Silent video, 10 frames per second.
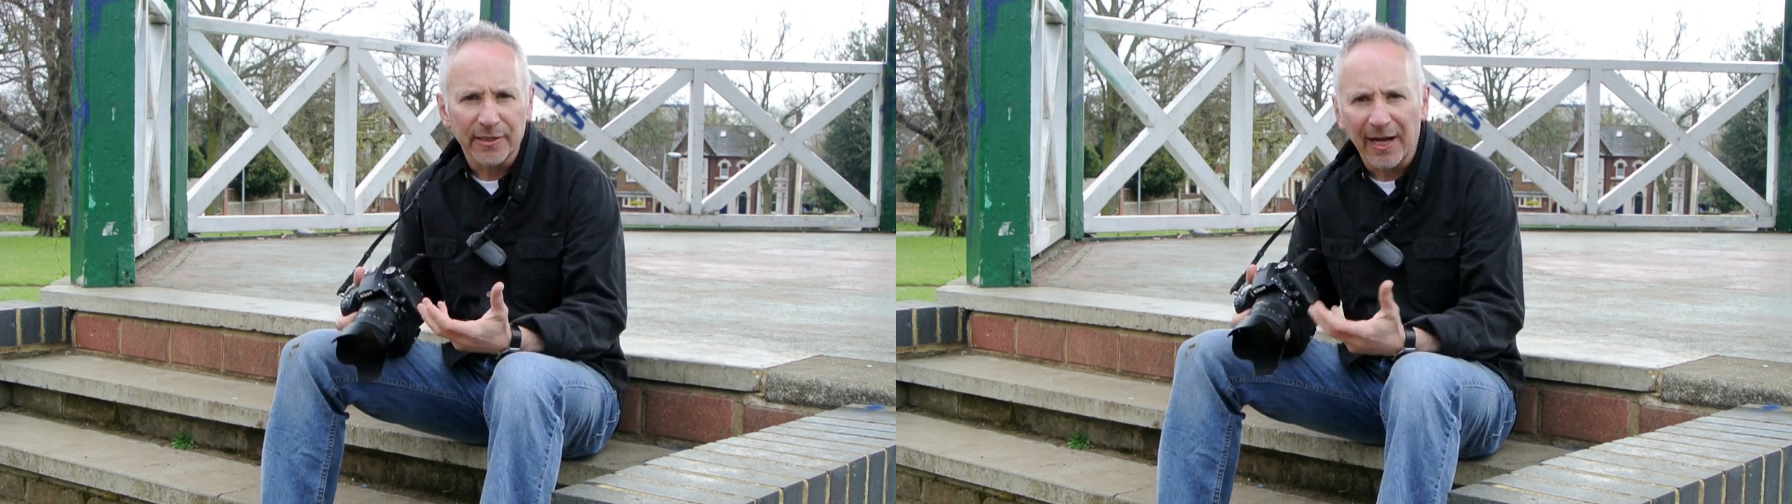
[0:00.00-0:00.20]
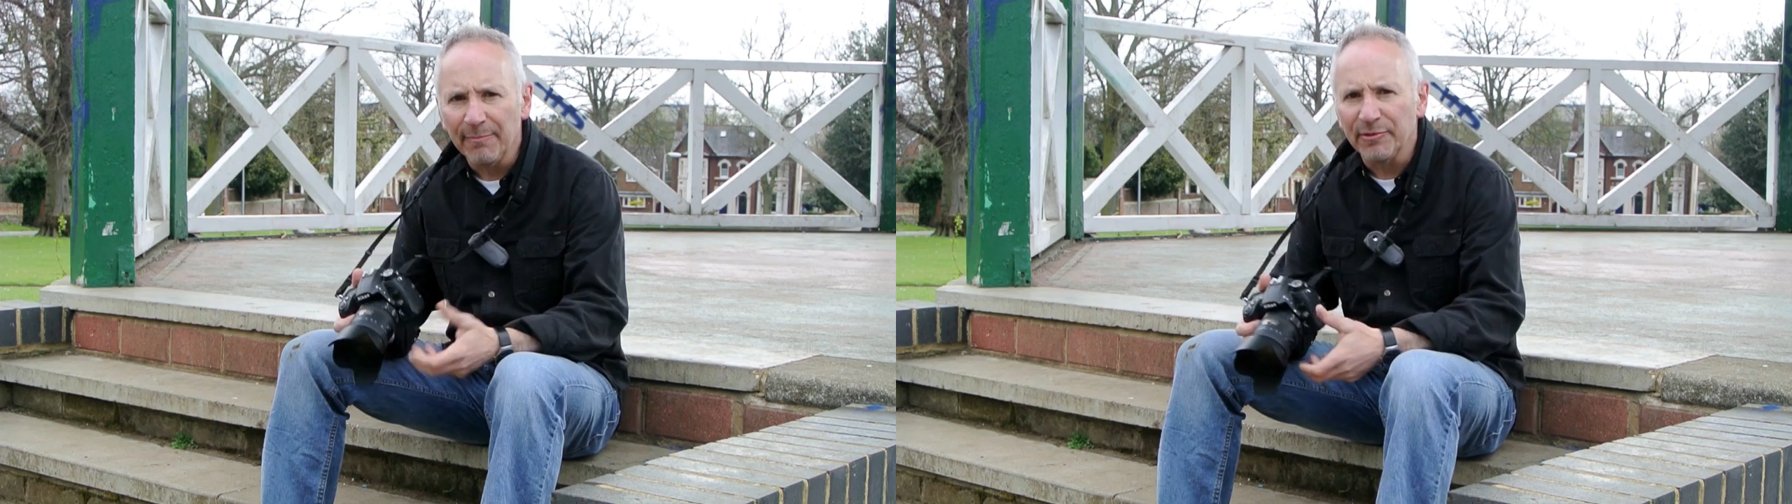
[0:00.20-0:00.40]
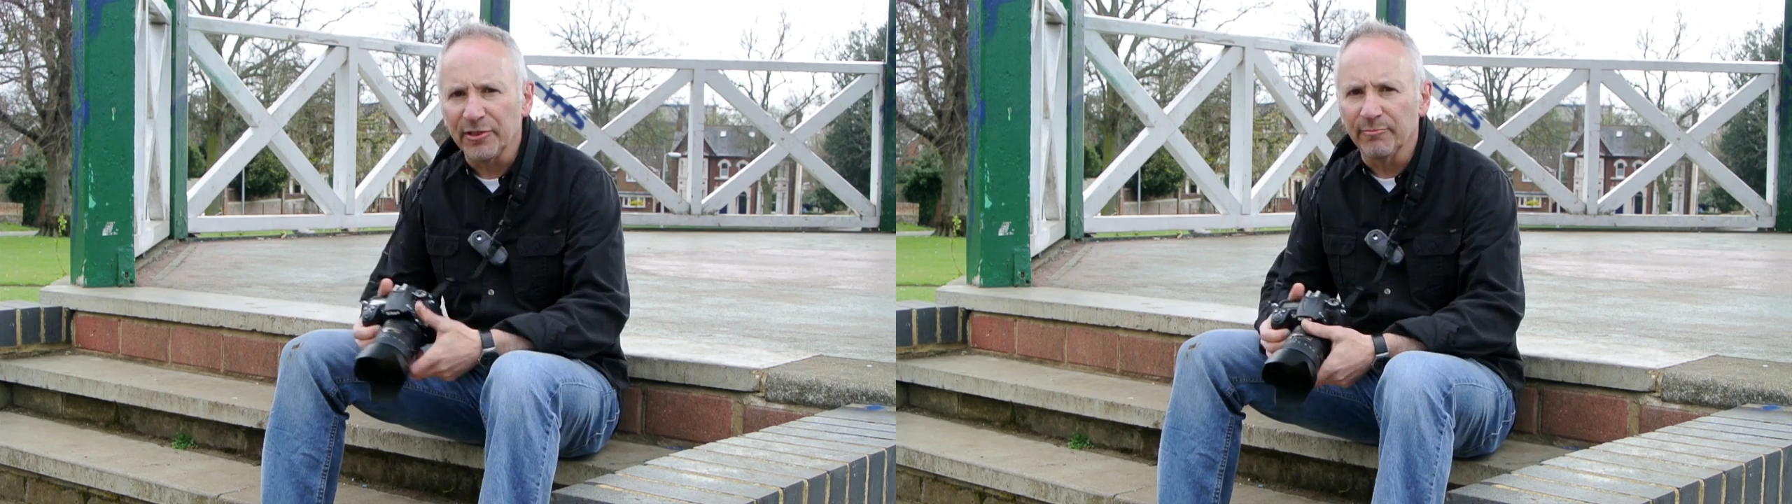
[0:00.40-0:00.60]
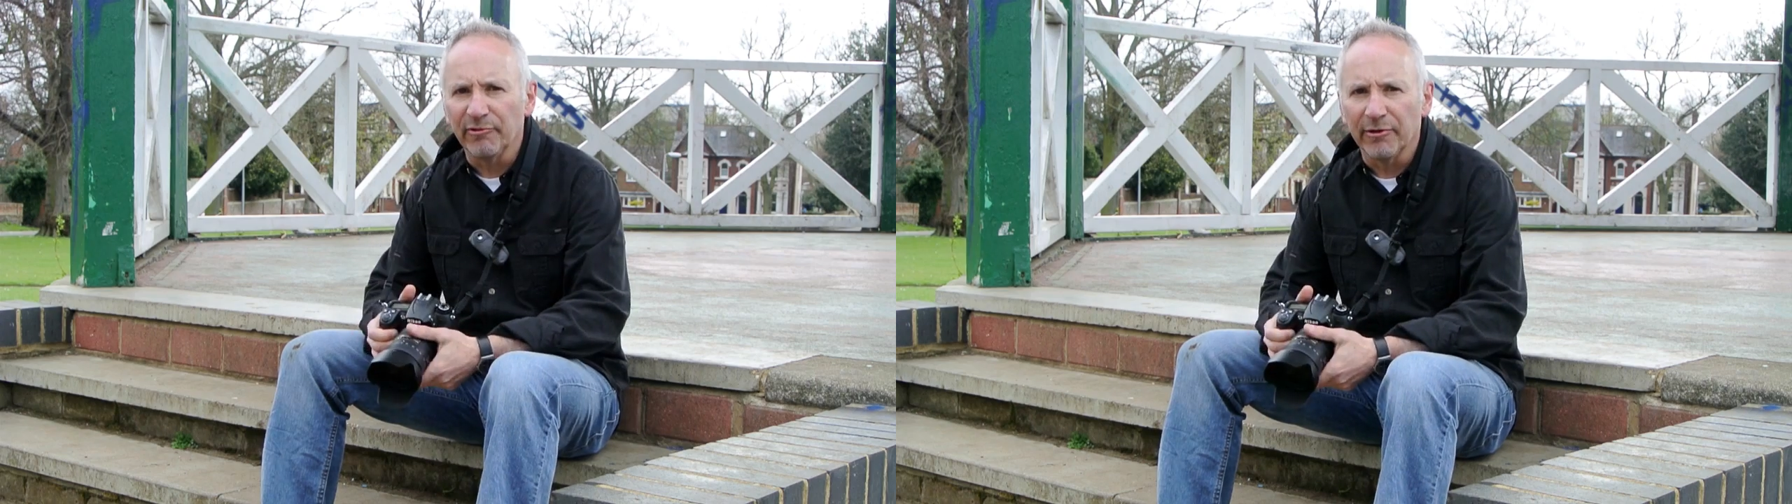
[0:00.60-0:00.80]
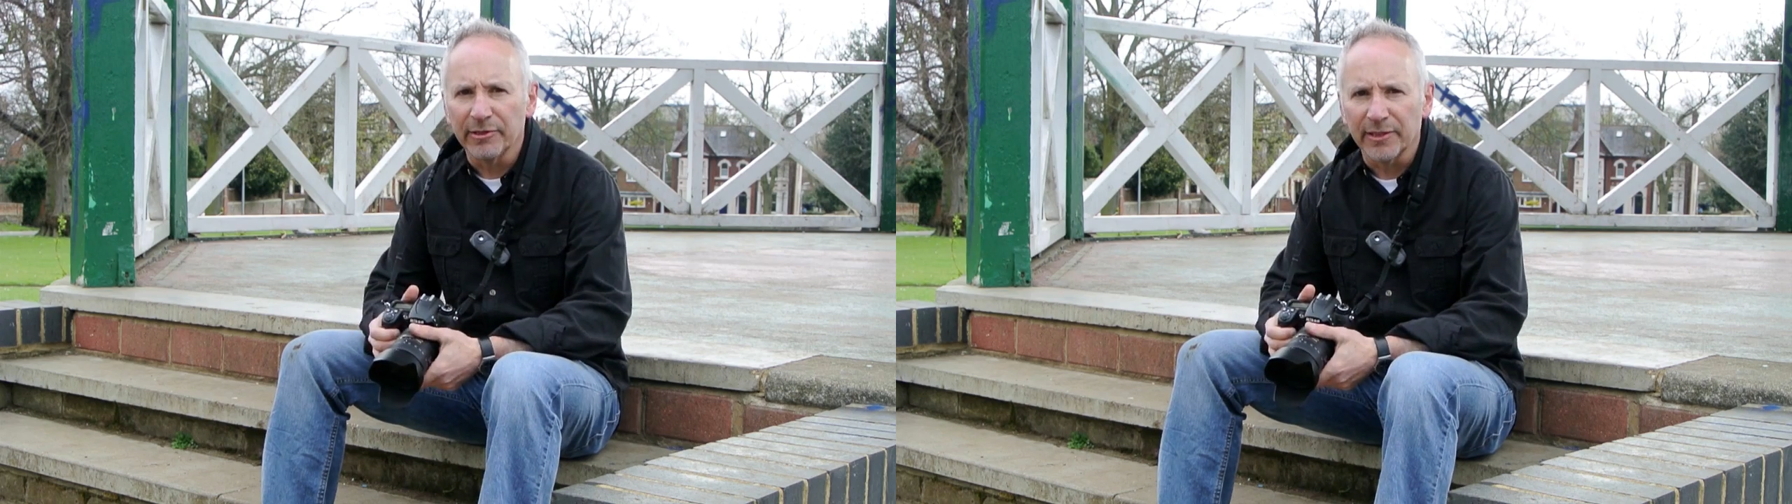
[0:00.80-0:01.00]
to aperture
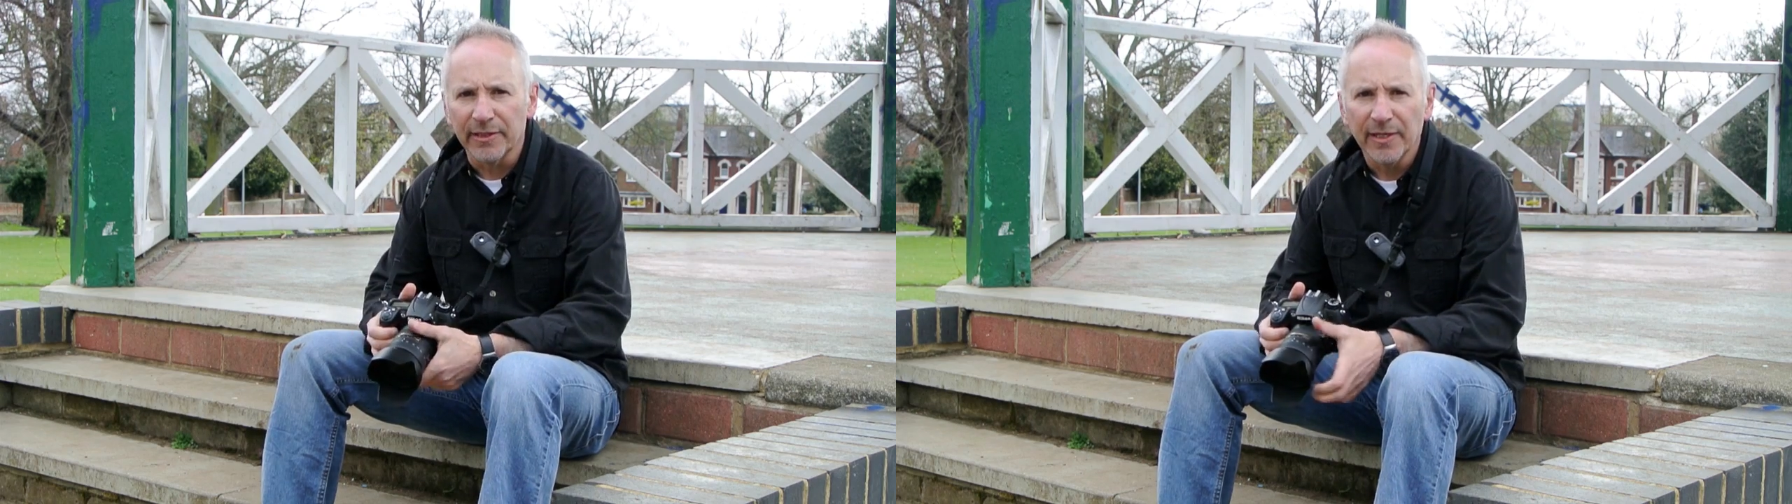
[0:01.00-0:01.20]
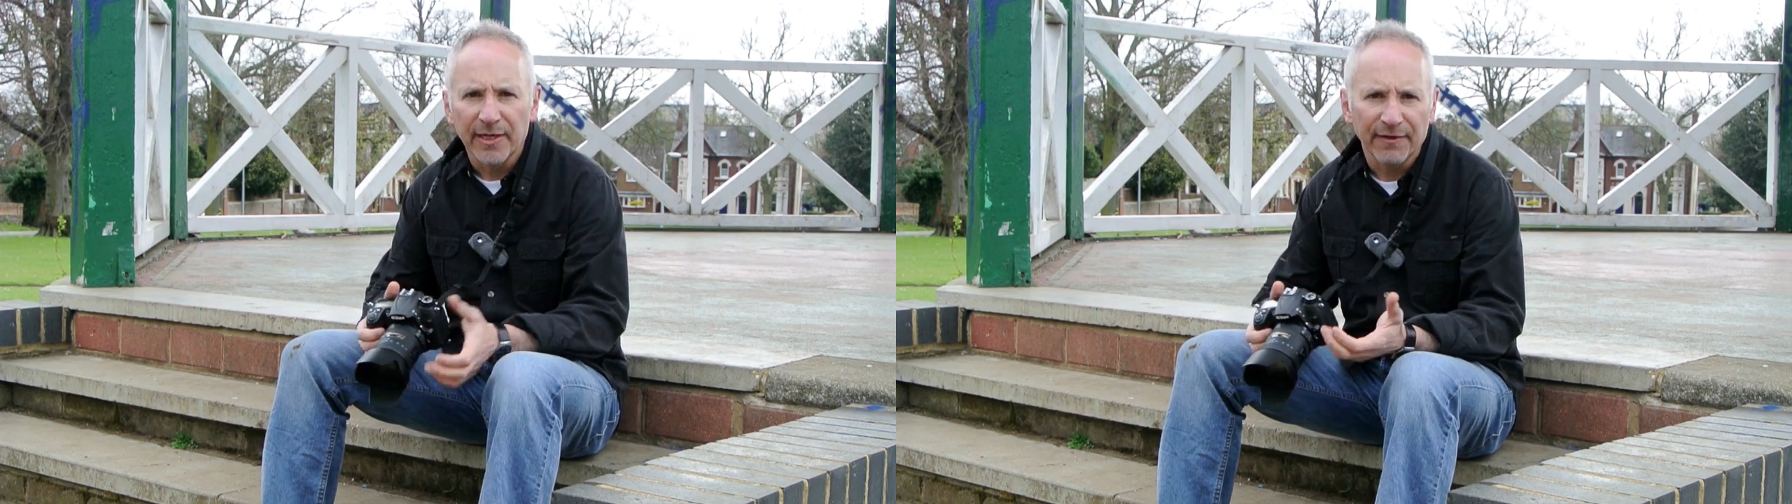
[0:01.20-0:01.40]
priority